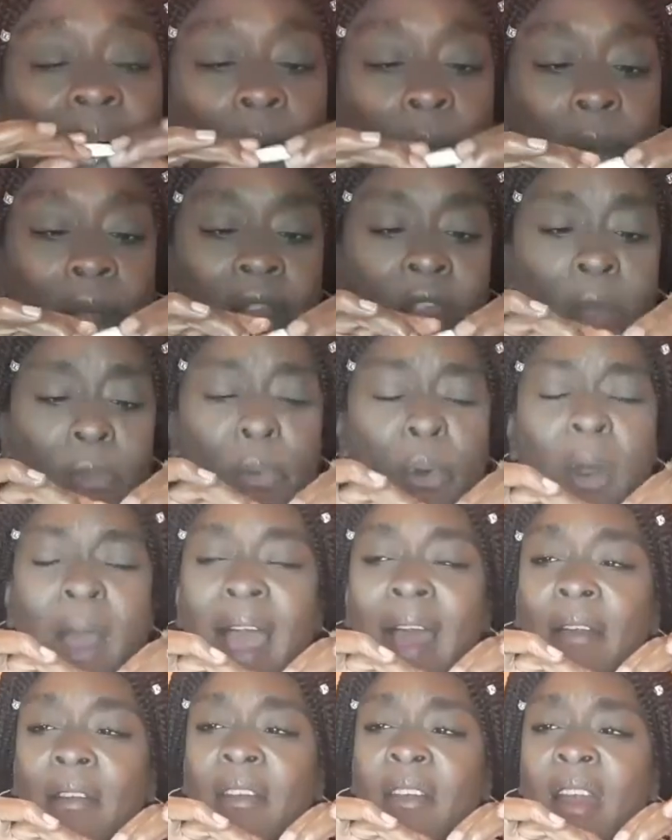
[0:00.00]
When you put
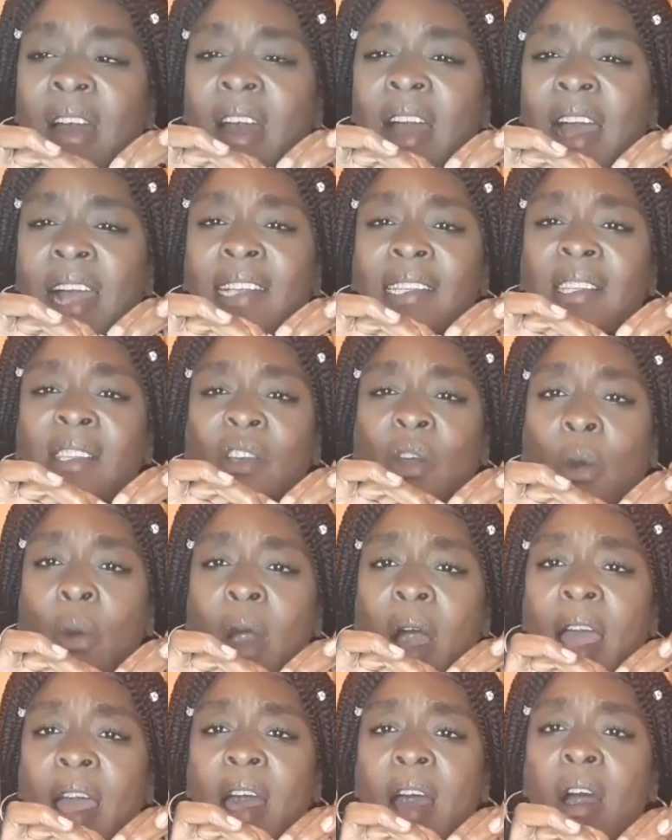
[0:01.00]
out nice,
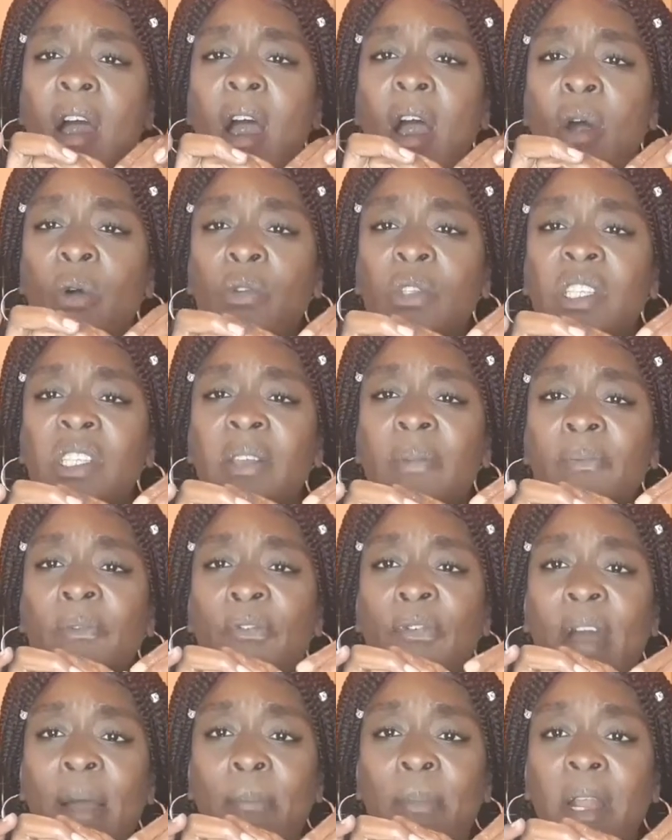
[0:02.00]
quiet,
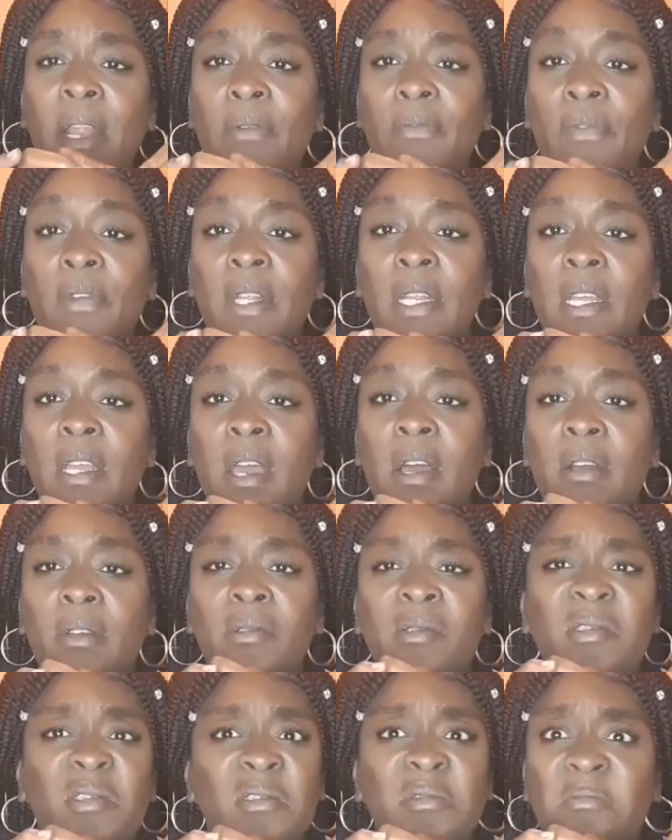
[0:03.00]
wholesome family
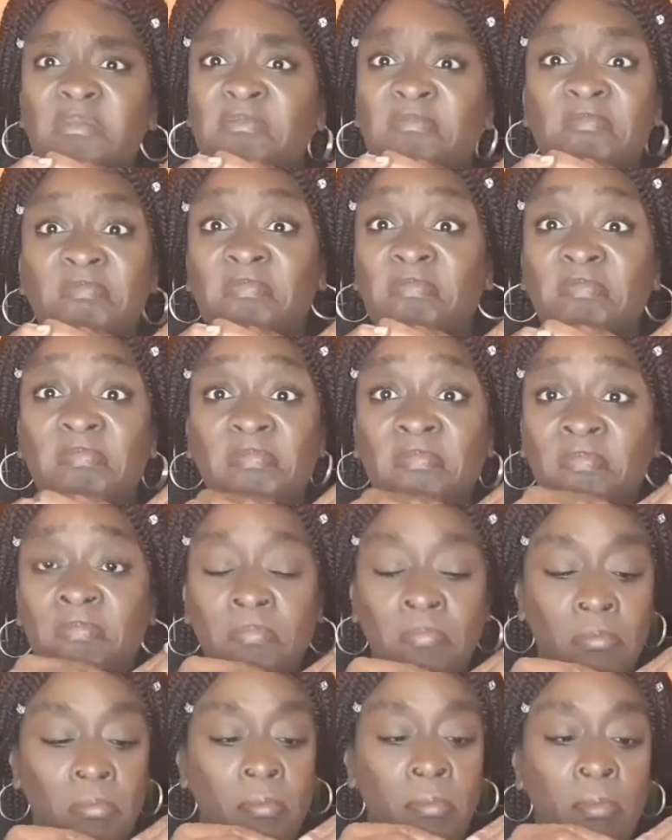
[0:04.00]
videos,
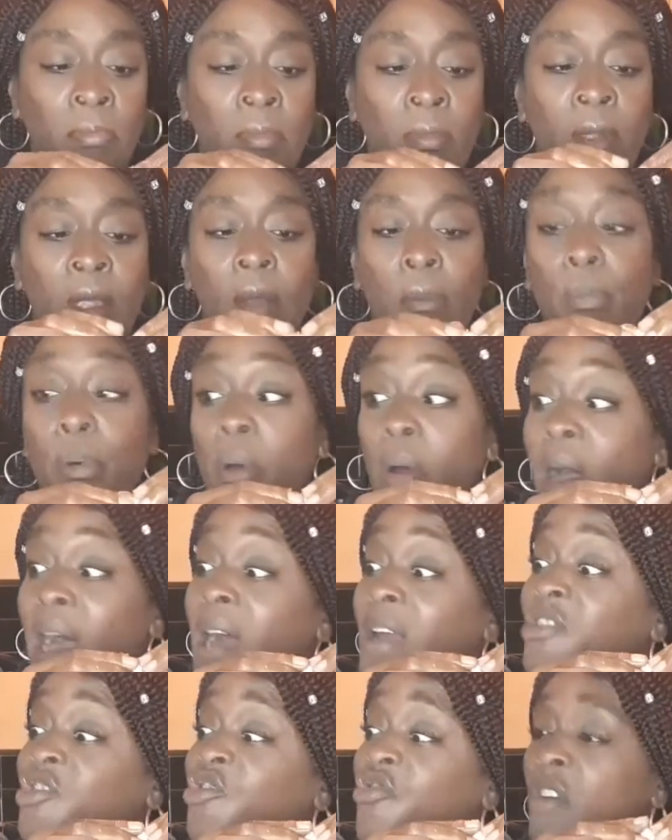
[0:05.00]
put
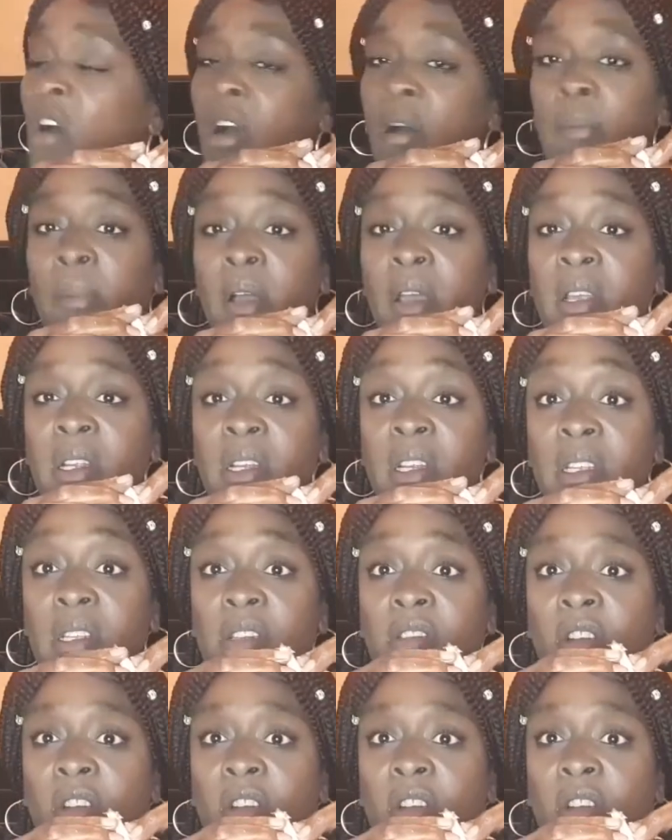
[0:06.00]
out drama and he's